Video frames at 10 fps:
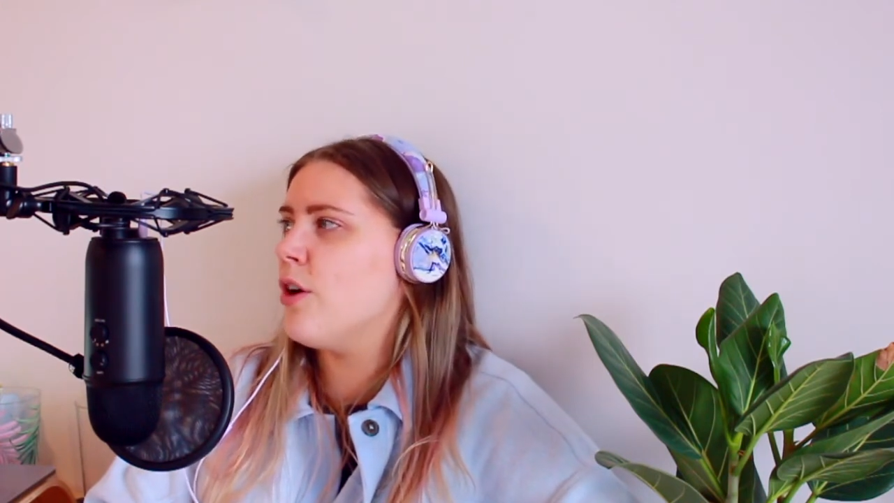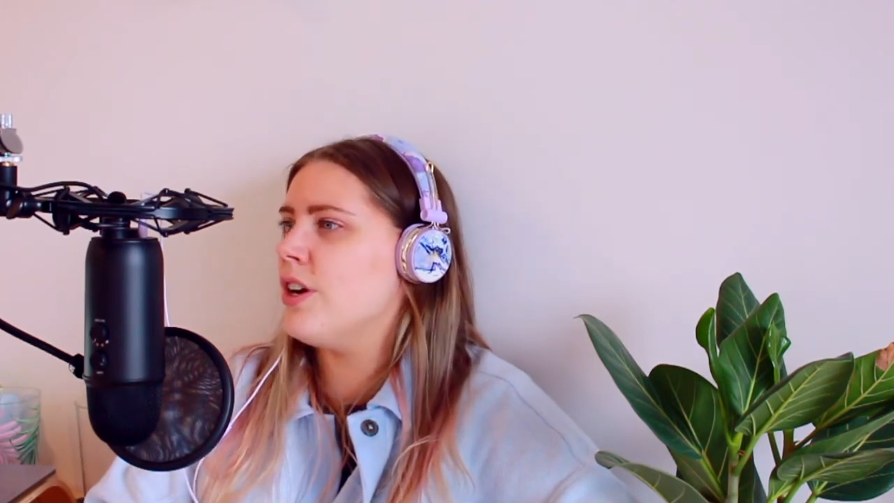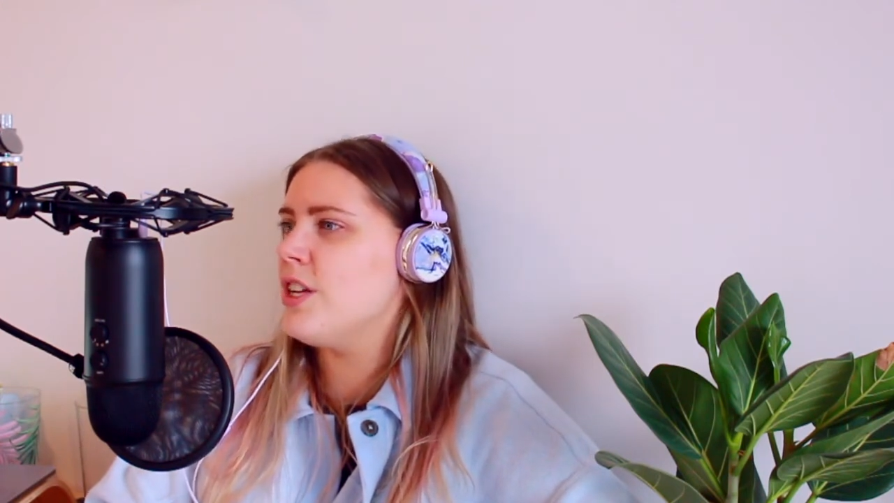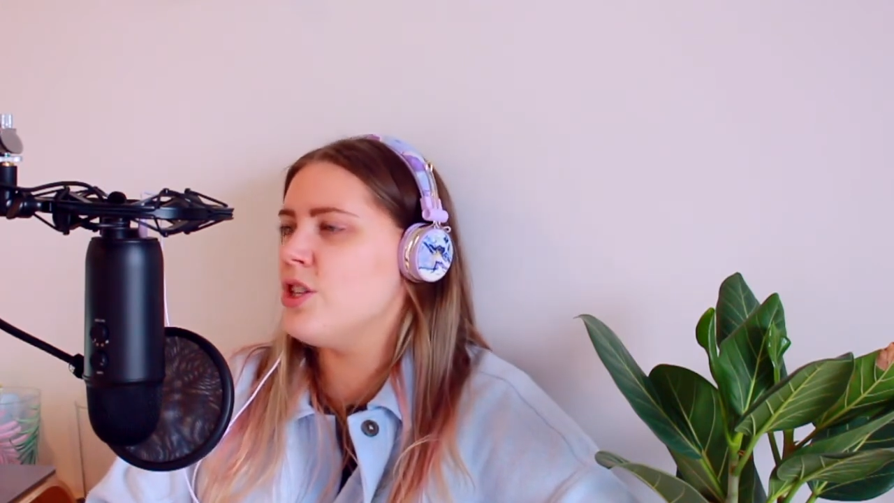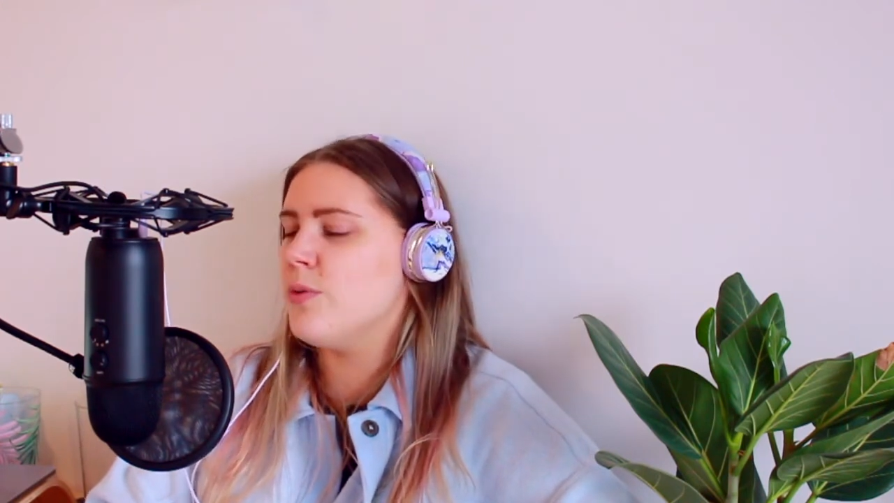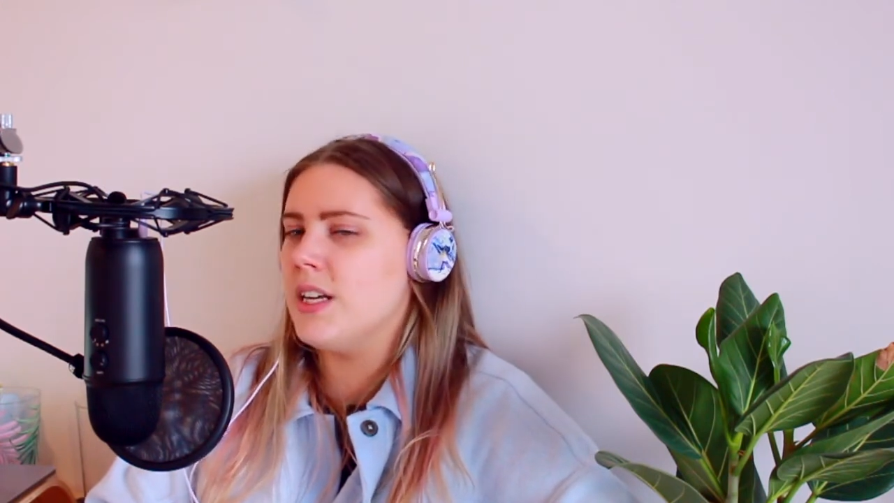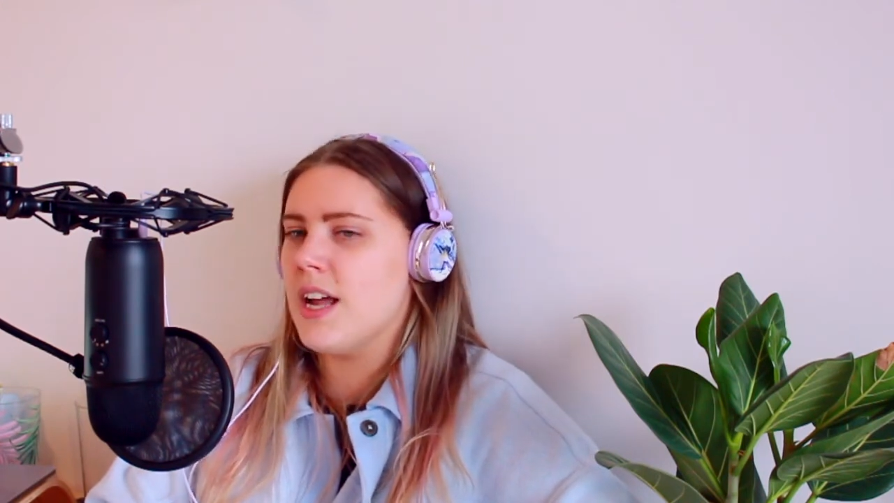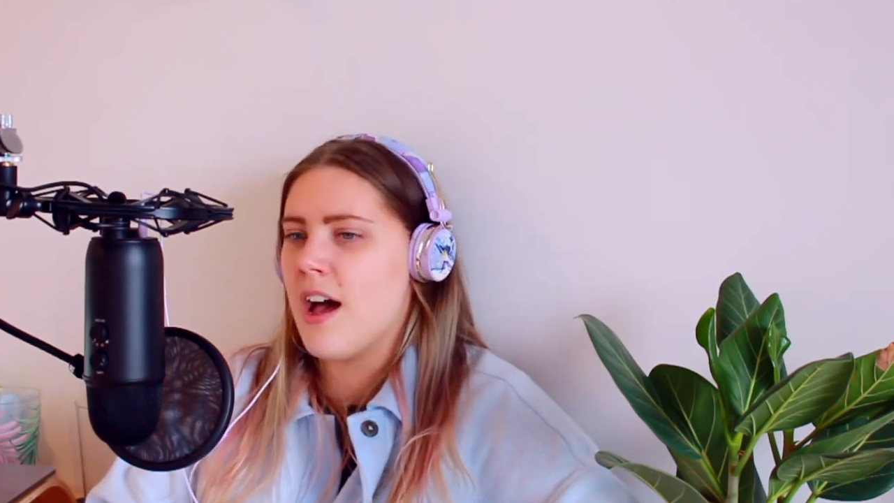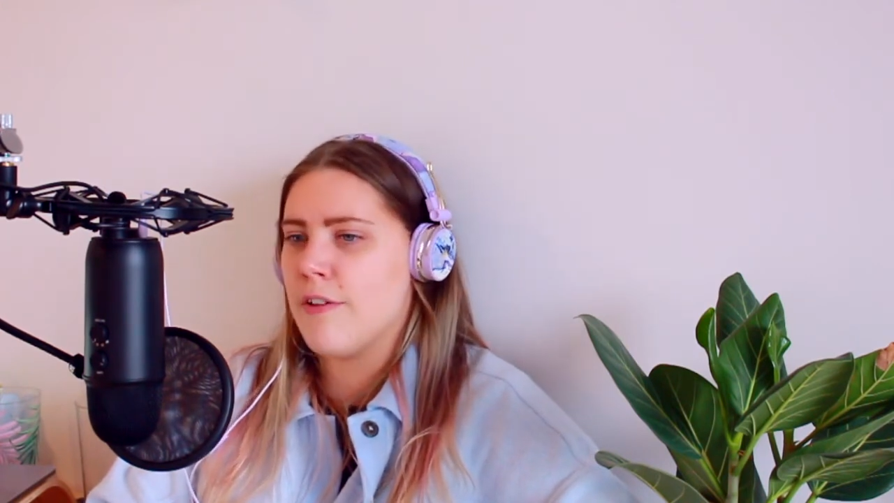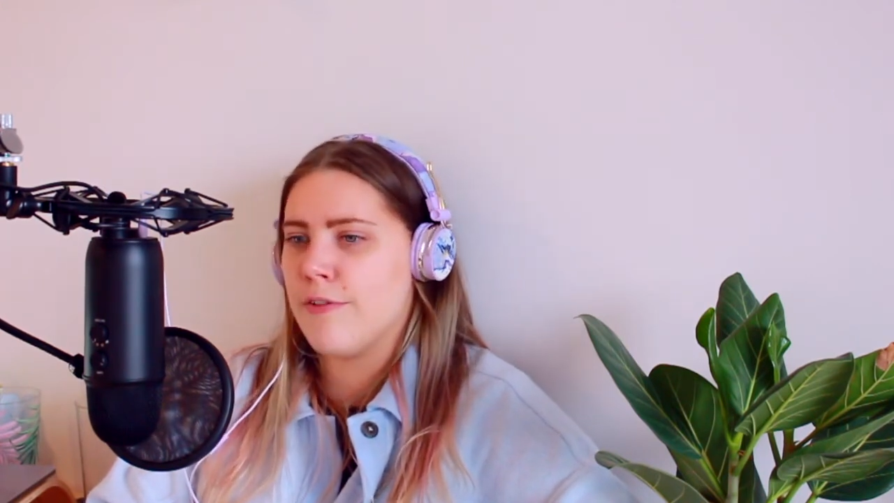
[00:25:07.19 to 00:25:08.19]
already do
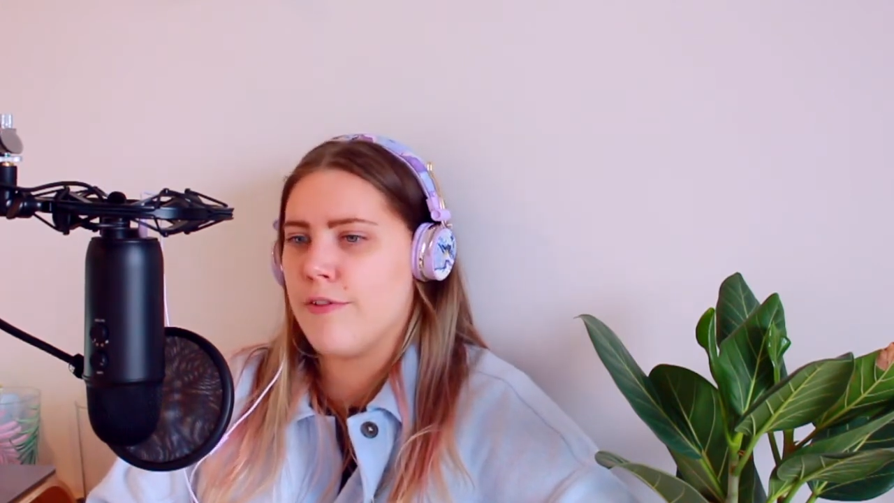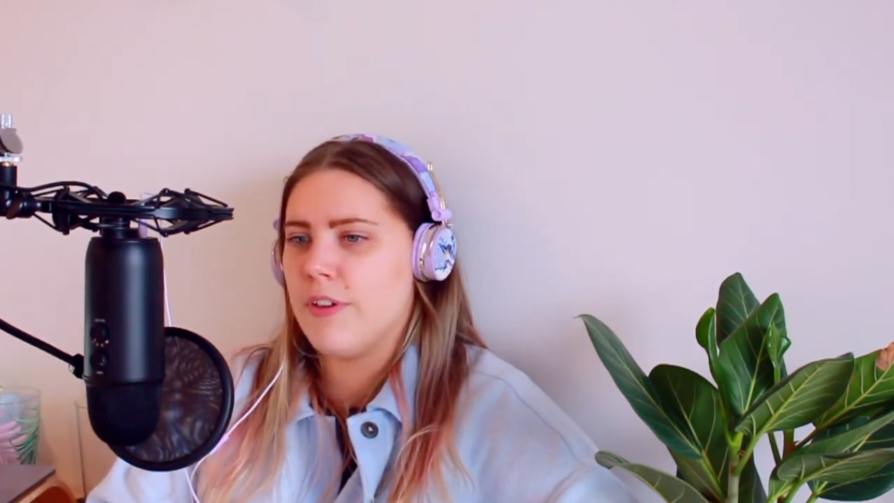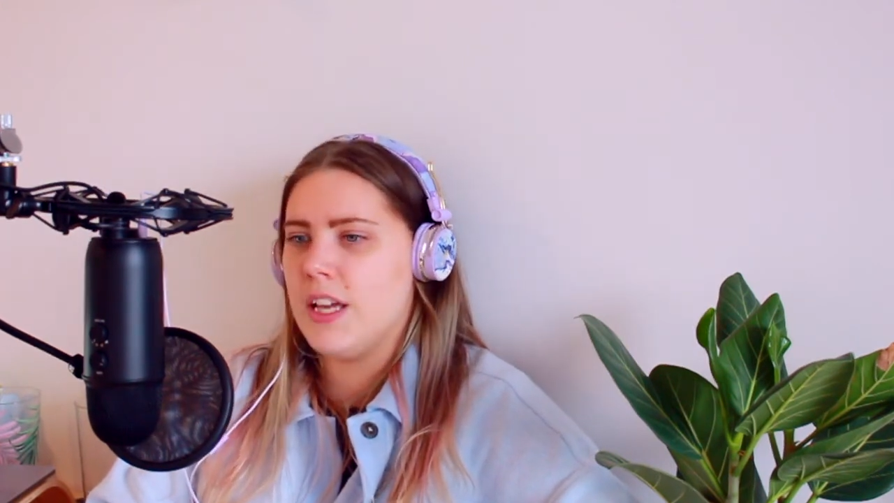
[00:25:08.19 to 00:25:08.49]
enough